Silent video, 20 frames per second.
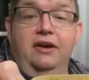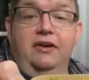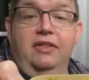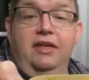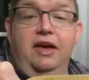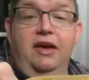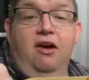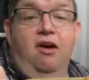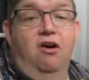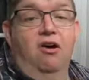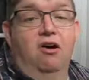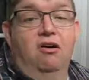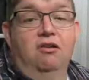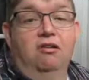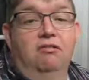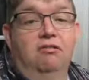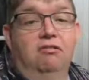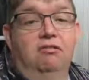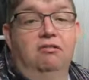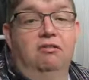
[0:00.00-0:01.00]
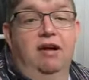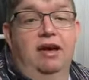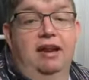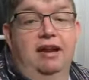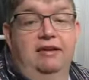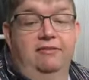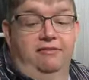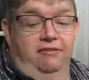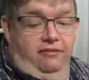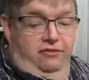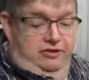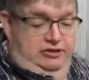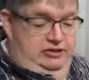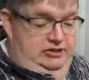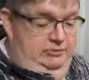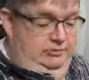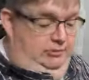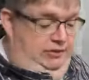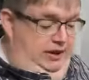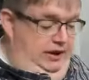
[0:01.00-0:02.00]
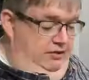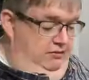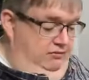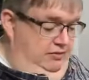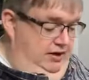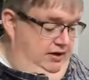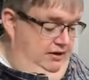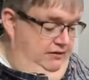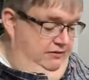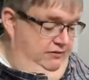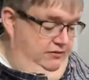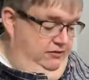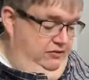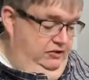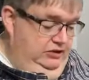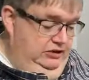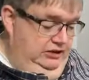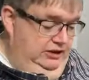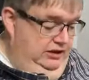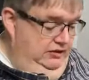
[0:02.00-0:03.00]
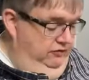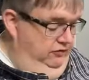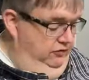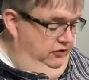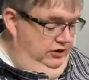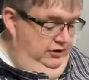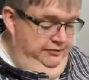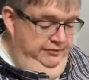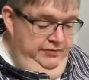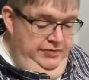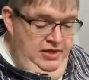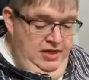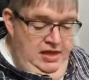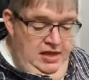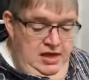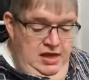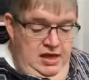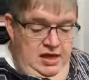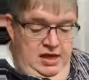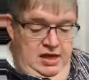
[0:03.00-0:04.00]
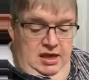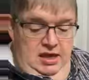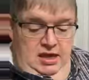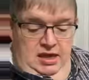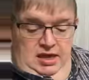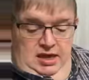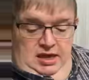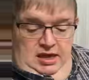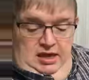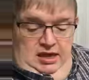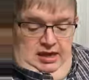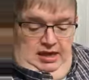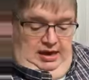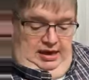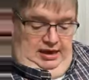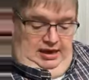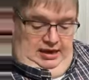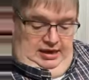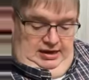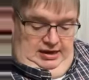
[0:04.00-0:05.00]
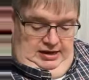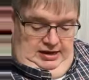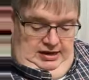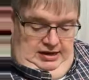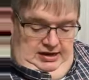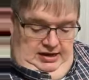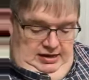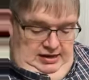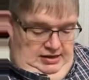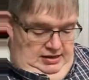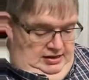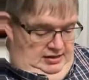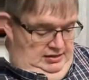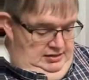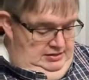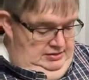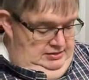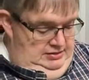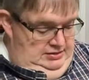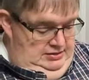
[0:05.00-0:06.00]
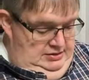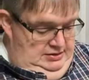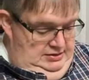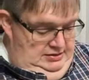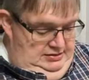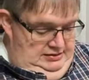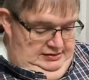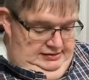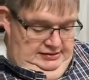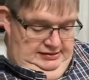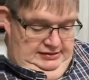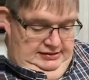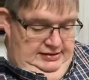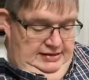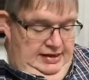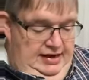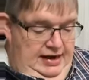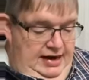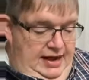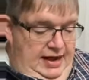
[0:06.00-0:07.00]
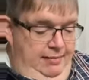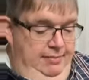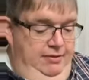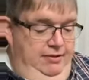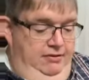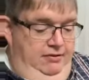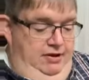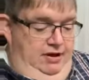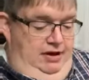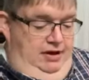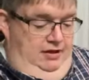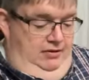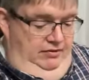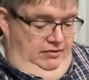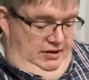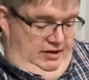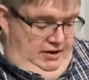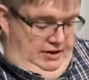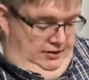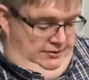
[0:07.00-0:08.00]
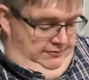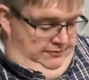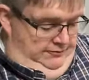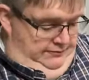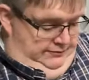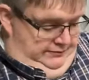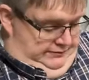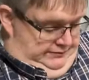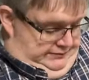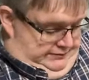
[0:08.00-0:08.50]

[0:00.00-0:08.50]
There they are, ready for display, ready for delivery, and snap it right on there